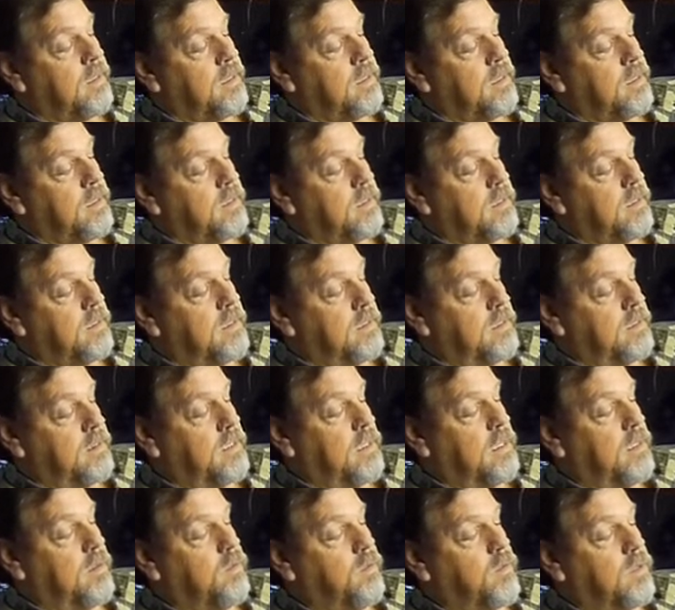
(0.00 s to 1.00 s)

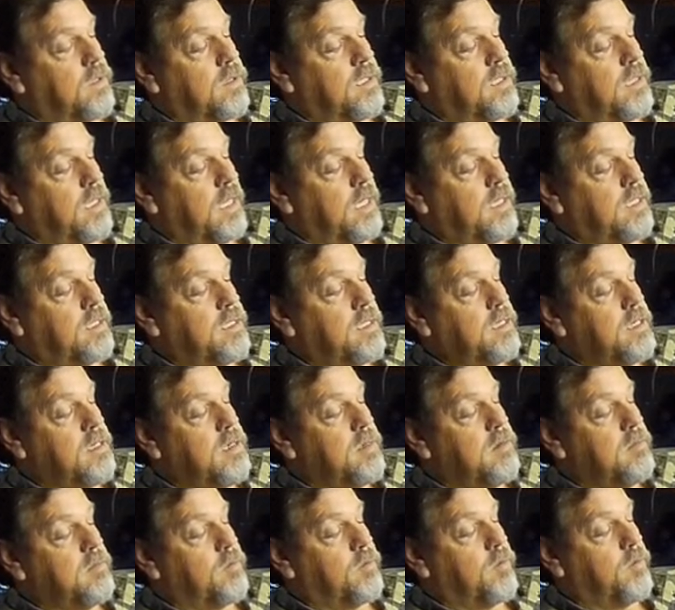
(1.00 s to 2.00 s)
Then with the
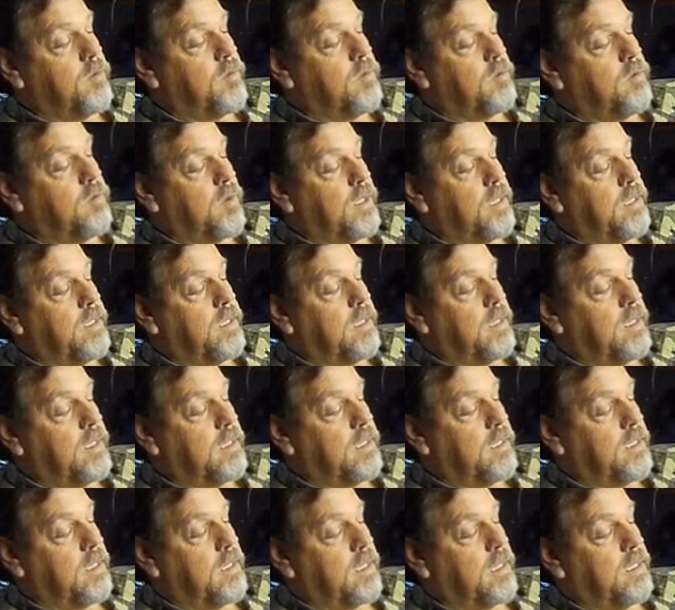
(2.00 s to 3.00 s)

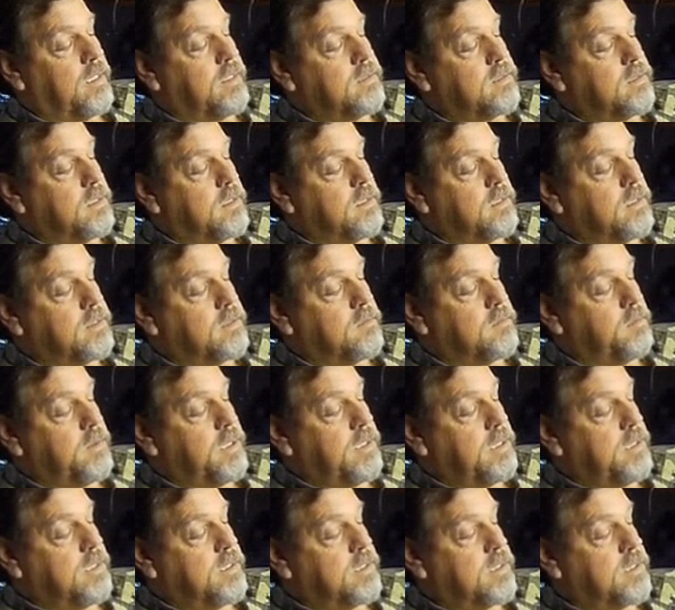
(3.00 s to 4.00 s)
18.19 grain
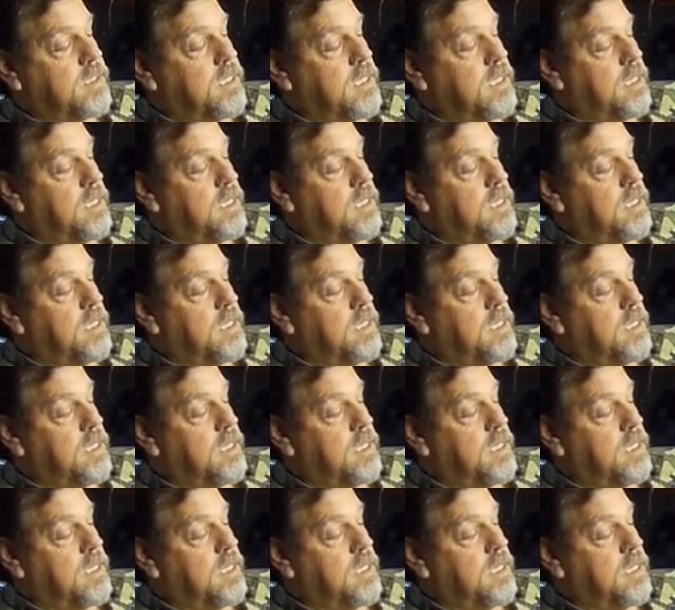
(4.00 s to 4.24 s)
JSBs,